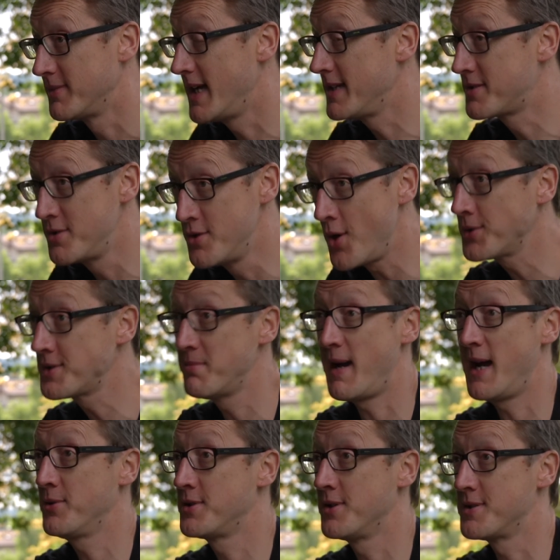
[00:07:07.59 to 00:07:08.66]
It's not
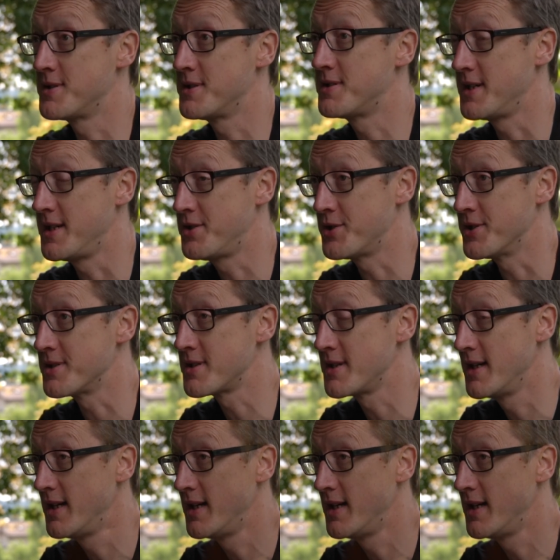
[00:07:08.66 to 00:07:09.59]
about us as teachers.